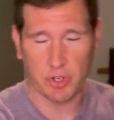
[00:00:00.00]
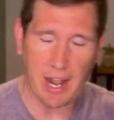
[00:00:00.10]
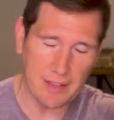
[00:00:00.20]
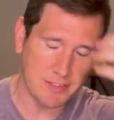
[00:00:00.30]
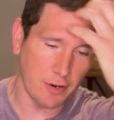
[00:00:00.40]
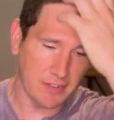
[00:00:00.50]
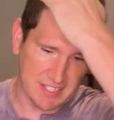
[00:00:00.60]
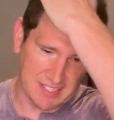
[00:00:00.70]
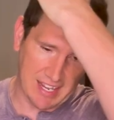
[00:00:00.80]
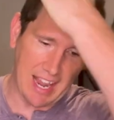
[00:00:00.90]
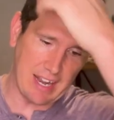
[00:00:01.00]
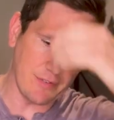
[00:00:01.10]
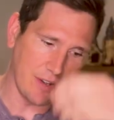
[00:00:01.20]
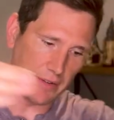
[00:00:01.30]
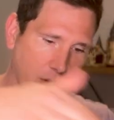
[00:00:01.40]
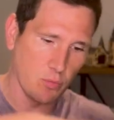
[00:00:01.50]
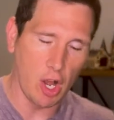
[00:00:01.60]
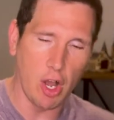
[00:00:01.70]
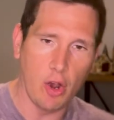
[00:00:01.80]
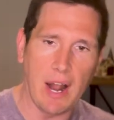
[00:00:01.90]
Drives over the side of a, a,
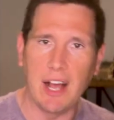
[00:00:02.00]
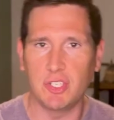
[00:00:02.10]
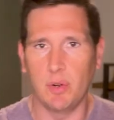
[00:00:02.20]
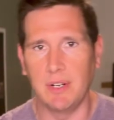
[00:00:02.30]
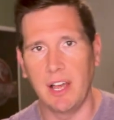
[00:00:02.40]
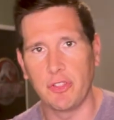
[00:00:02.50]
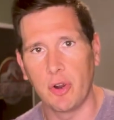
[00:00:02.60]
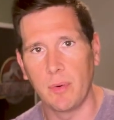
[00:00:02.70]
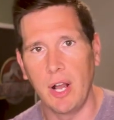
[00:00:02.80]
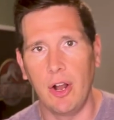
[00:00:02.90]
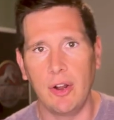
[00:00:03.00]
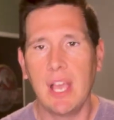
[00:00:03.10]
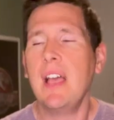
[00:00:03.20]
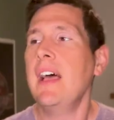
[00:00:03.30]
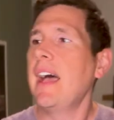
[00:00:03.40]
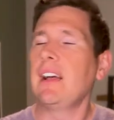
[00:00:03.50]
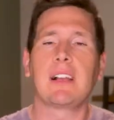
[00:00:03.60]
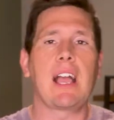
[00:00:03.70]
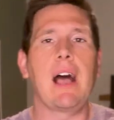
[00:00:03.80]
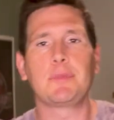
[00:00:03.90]
road onto another road.
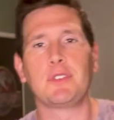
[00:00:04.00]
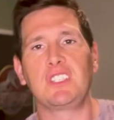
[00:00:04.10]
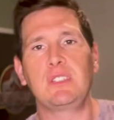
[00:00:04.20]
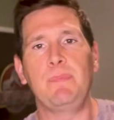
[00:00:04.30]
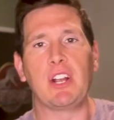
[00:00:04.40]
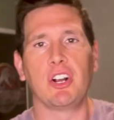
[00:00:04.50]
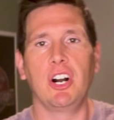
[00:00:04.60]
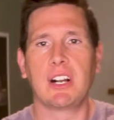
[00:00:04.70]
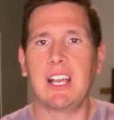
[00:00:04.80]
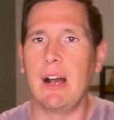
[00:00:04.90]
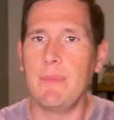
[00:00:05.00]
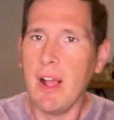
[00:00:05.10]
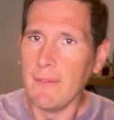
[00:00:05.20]
Helicopters spear hook him.